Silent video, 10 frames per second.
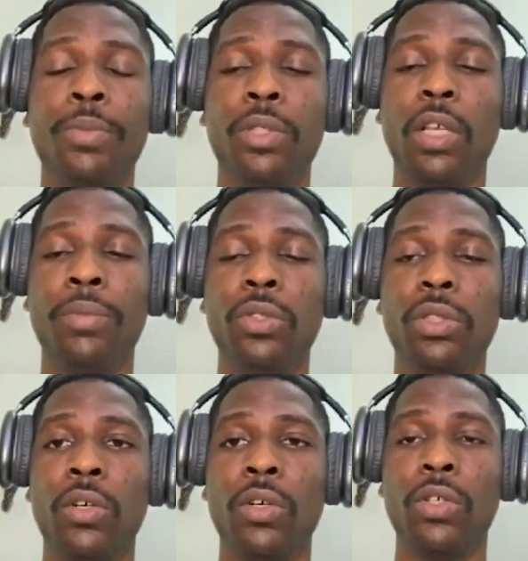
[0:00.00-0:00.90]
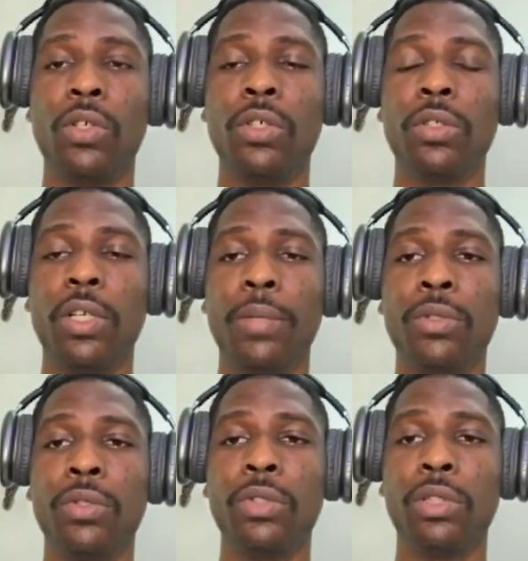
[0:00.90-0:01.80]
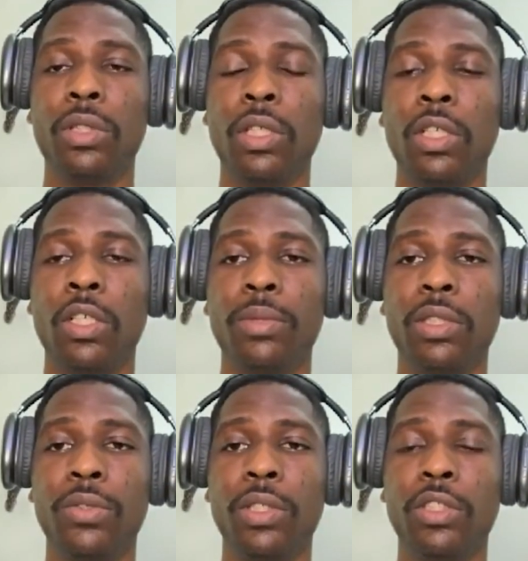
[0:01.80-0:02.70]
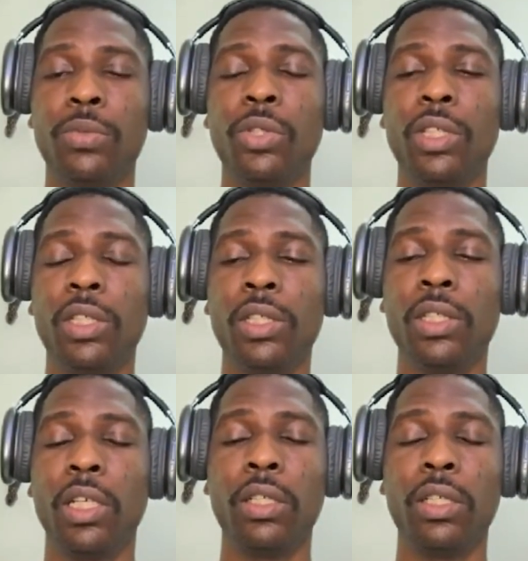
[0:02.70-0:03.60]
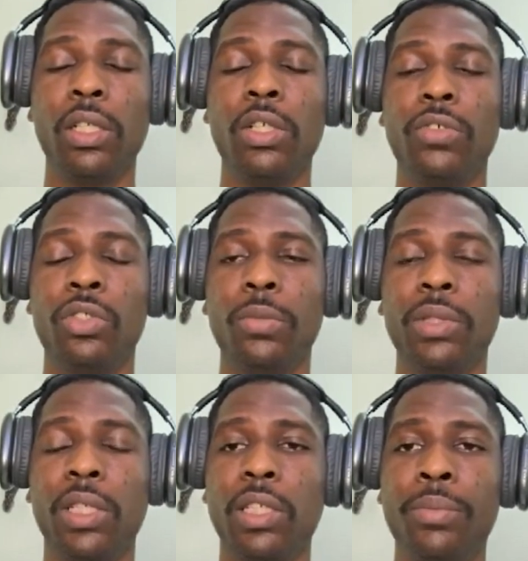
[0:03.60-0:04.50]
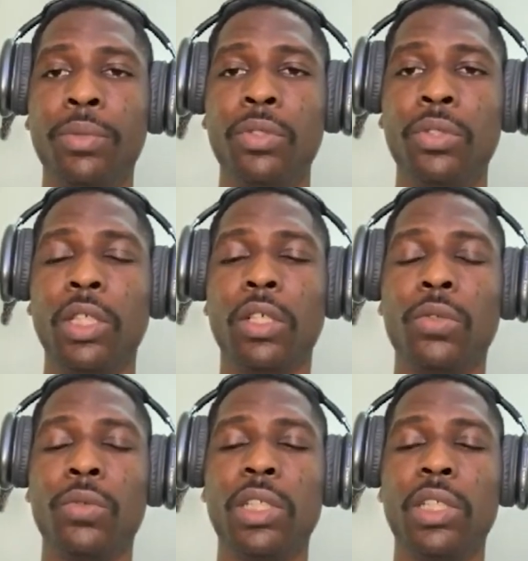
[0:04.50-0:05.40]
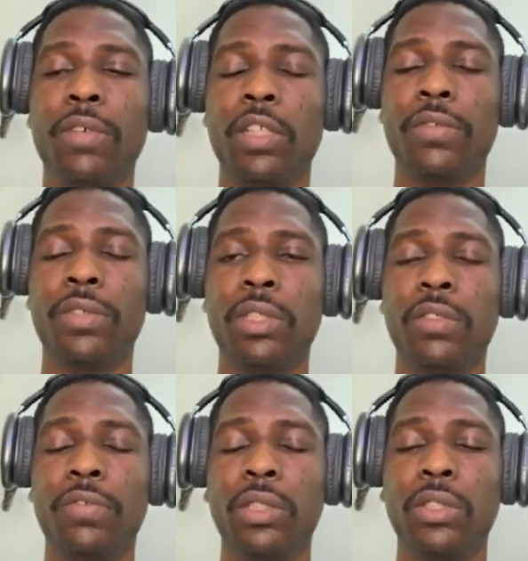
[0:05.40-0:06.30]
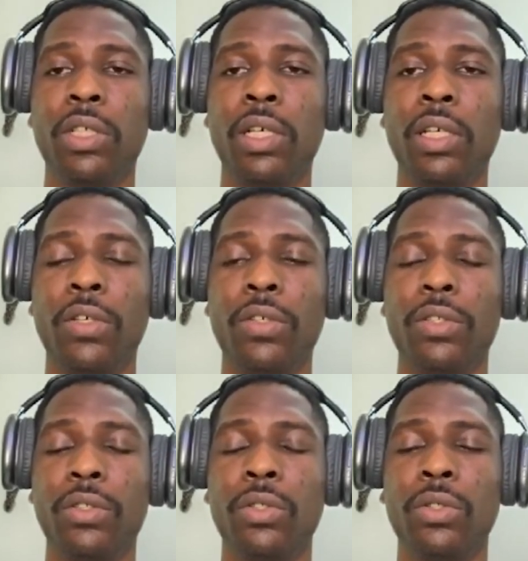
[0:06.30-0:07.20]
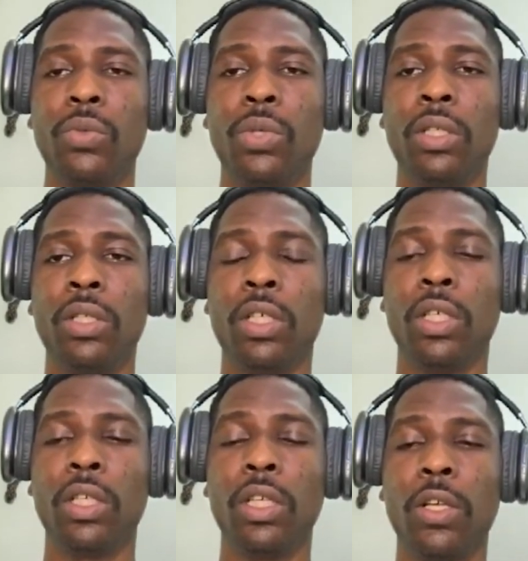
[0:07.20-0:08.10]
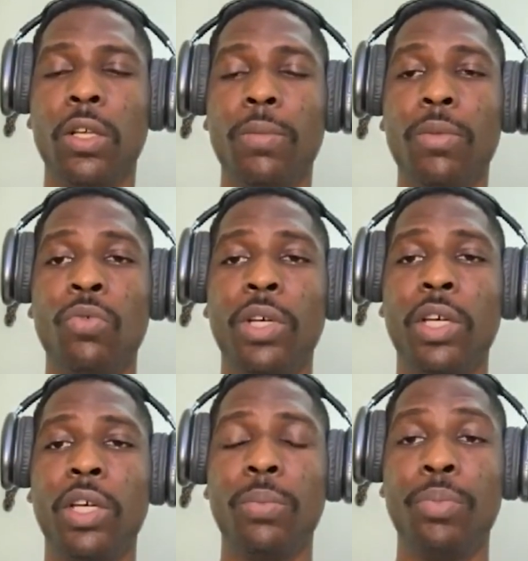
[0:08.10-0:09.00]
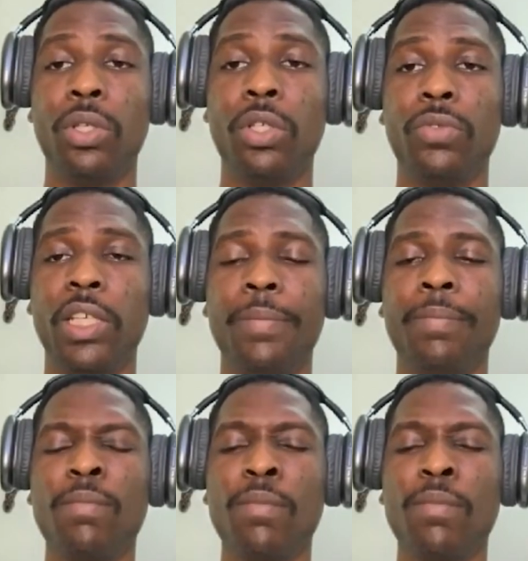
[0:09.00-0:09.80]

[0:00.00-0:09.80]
abuse alcohol, abuse cigarette smoking, and a lot of substance abuse, which have adverse effects on our health, when over a period of time.